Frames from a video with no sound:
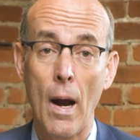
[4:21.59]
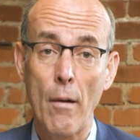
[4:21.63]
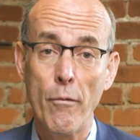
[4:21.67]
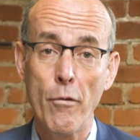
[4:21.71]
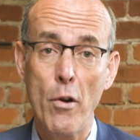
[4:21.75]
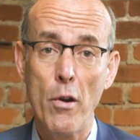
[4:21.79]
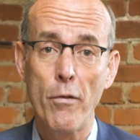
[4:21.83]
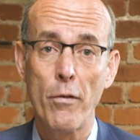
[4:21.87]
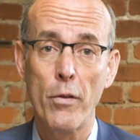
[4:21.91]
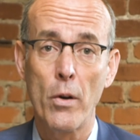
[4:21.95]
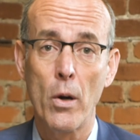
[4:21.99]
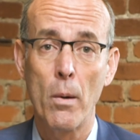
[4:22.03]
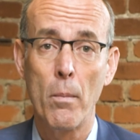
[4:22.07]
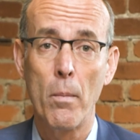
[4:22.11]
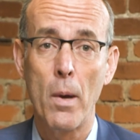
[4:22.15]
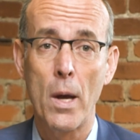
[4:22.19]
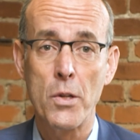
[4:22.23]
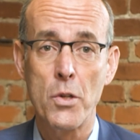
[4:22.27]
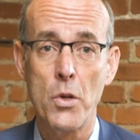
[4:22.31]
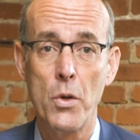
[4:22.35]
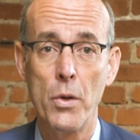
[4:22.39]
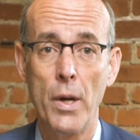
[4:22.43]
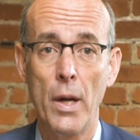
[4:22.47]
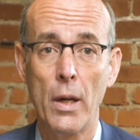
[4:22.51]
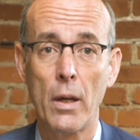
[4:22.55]
Every firm
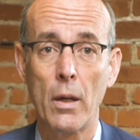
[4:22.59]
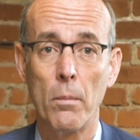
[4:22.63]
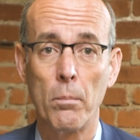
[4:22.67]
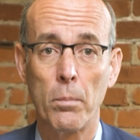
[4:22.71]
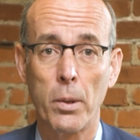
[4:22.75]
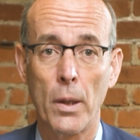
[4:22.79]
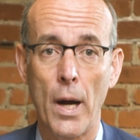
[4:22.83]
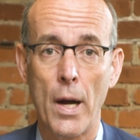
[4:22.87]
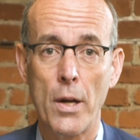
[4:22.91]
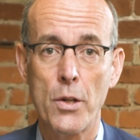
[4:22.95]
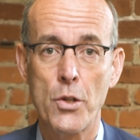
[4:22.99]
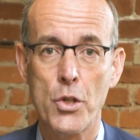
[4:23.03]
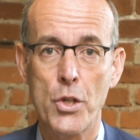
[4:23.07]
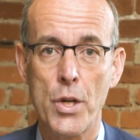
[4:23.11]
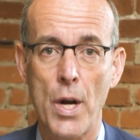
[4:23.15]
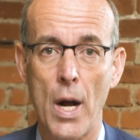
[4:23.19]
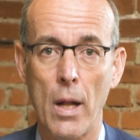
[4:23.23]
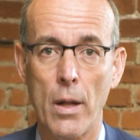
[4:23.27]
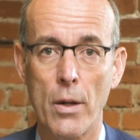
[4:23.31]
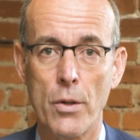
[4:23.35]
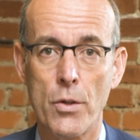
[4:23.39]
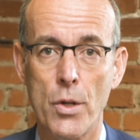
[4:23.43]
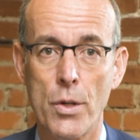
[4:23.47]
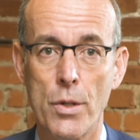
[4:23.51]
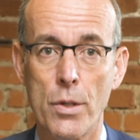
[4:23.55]
has unique compliance
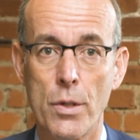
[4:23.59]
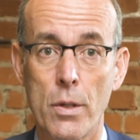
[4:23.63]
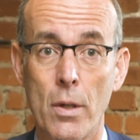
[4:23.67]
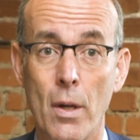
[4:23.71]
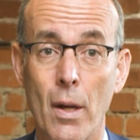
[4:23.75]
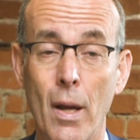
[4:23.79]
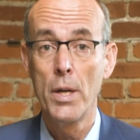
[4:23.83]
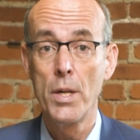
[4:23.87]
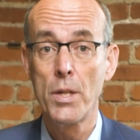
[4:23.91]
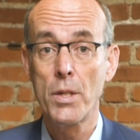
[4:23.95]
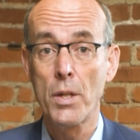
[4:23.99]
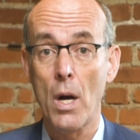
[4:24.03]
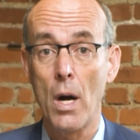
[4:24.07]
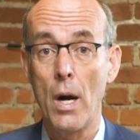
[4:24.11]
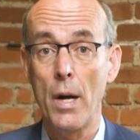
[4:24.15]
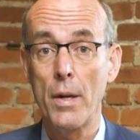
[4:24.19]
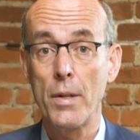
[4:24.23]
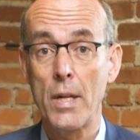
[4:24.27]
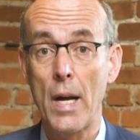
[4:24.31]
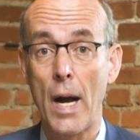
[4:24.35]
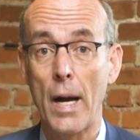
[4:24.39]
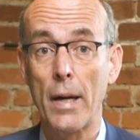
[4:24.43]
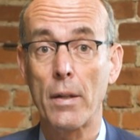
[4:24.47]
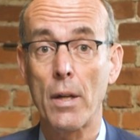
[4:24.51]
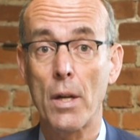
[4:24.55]
challenges. Please
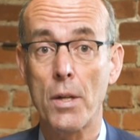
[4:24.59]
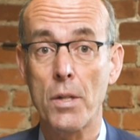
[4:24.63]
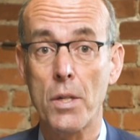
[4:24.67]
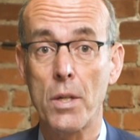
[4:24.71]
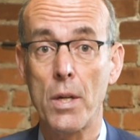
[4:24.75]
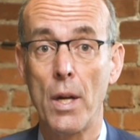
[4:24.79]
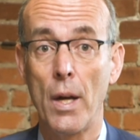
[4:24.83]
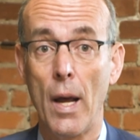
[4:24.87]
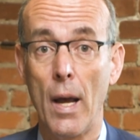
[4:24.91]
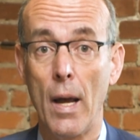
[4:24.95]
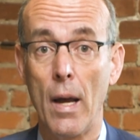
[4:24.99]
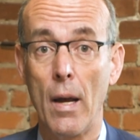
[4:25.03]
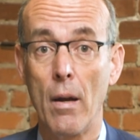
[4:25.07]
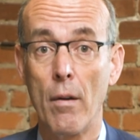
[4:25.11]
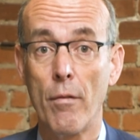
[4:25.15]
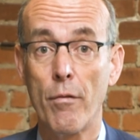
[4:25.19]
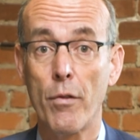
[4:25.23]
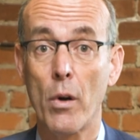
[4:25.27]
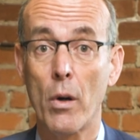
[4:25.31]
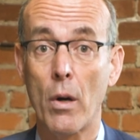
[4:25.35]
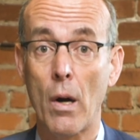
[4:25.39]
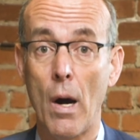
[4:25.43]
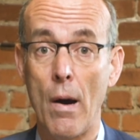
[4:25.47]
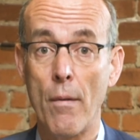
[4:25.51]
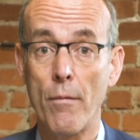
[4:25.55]
contact us today
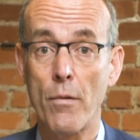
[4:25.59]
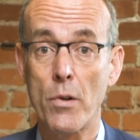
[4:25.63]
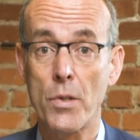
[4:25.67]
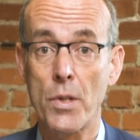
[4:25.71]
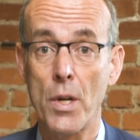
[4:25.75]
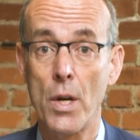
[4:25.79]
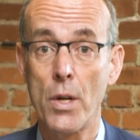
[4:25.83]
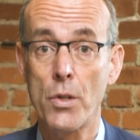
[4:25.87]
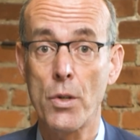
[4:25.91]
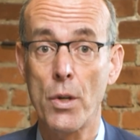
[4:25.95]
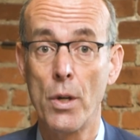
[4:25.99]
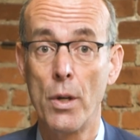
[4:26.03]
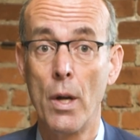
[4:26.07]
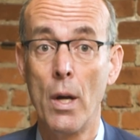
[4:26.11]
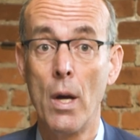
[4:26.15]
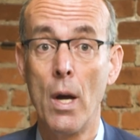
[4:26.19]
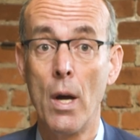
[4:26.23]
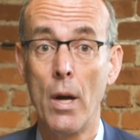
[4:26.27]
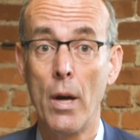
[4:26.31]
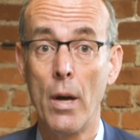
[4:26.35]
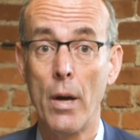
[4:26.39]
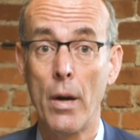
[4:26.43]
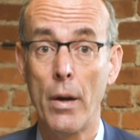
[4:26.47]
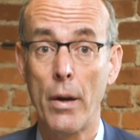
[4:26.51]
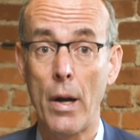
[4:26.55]
for a conversation
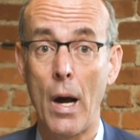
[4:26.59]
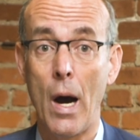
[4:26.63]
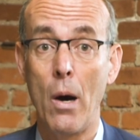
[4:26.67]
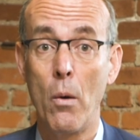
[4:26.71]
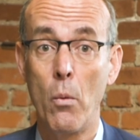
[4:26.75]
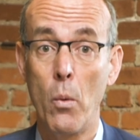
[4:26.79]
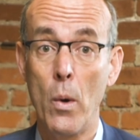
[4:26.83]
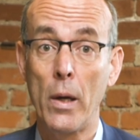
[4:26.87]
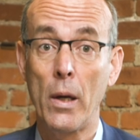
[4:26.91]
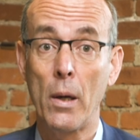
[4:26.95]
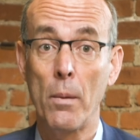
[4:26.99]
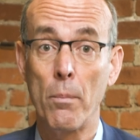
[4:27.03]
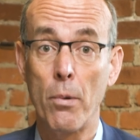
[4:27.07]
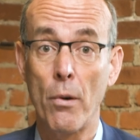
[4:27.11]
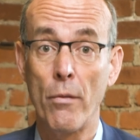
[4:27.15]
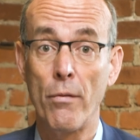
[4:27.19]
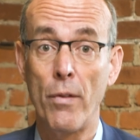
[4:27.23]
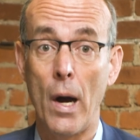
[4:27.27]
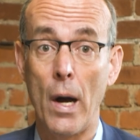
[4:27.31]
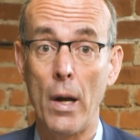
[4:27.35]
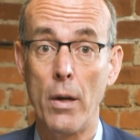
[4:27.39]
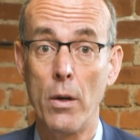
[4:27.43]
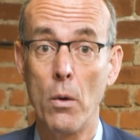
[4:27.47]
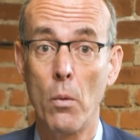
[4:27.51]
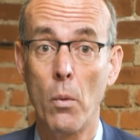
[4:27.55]
on how we can
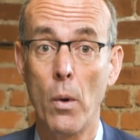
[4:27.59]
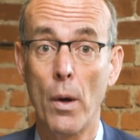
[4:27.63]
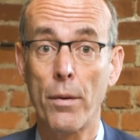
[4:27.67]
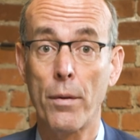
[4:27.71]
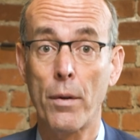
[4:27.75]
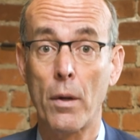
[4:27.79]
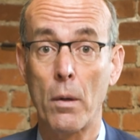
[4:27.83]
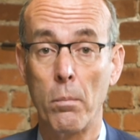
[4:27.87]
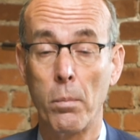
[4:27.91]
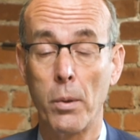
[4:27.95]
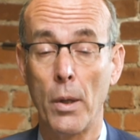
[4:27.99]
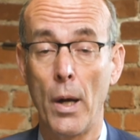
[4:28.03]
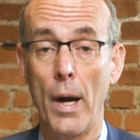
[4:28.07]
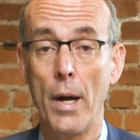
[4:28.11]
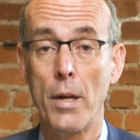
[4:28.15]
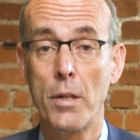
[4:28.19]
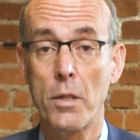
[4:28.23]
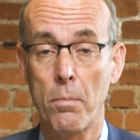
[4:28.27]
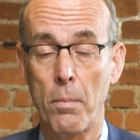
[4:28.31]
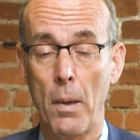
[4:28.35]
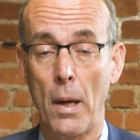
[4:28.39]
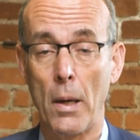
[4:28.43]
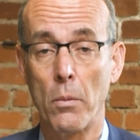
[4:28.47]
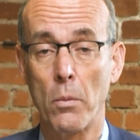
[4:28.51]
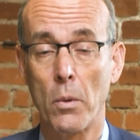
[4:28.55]
provide you with
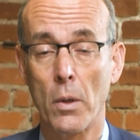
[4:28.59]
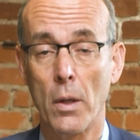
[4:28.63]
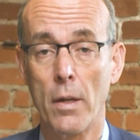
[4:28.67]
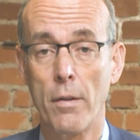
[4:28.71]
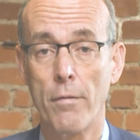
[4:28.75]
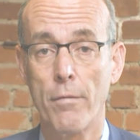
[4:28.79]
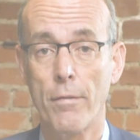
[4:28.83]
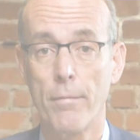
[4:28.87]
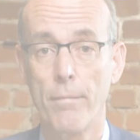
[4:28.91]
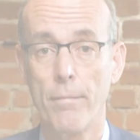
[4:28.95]
compliance pain relief.